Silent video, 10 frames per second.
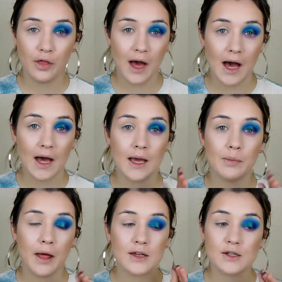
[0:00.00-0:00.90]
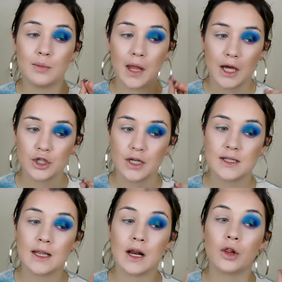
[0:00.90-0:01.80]
do my other eye, apply some
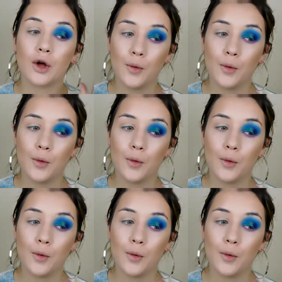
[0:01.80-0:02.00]
lashes,